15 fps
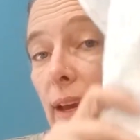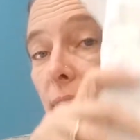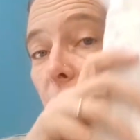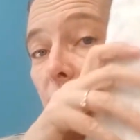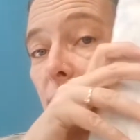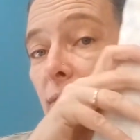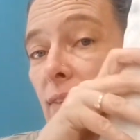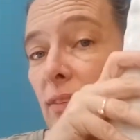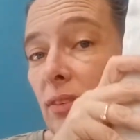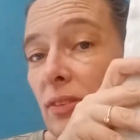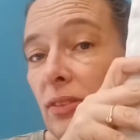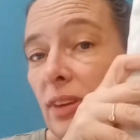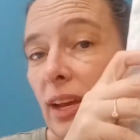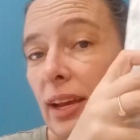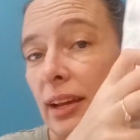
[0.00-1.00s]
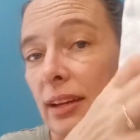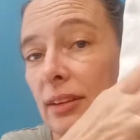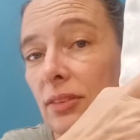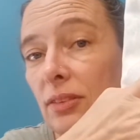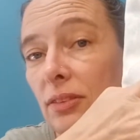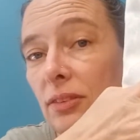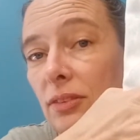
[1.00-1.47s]
as it
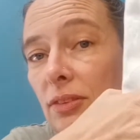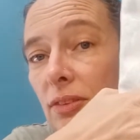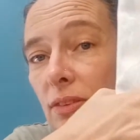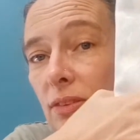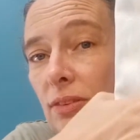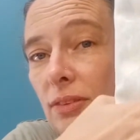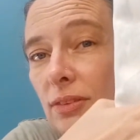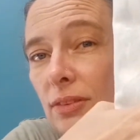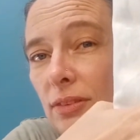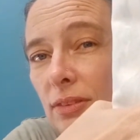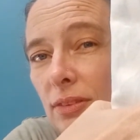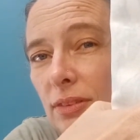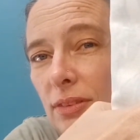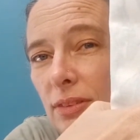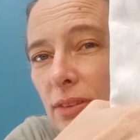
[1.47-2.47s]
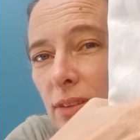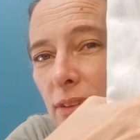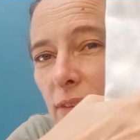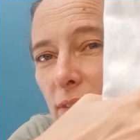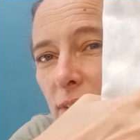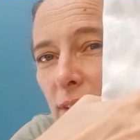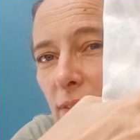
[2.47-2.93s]
stands,
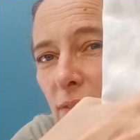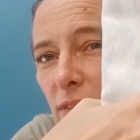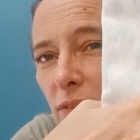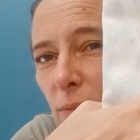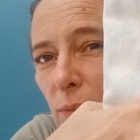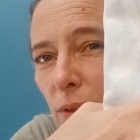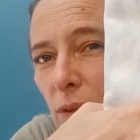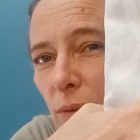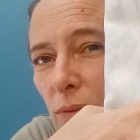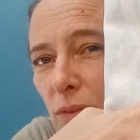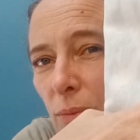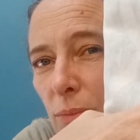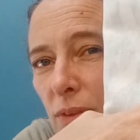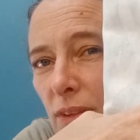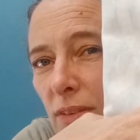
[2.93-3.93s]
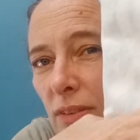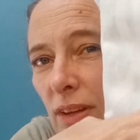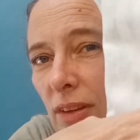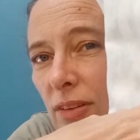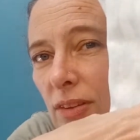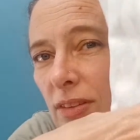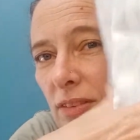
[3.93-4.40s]
give you some close-up detail.
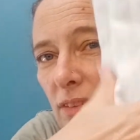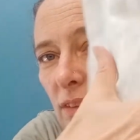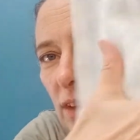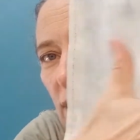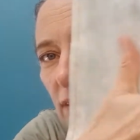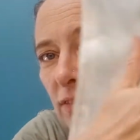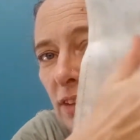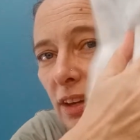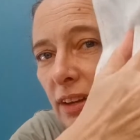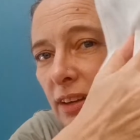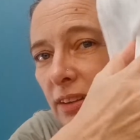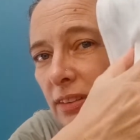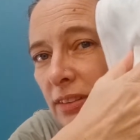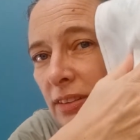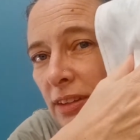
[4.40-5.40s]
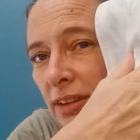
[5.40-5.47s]
You can see I've done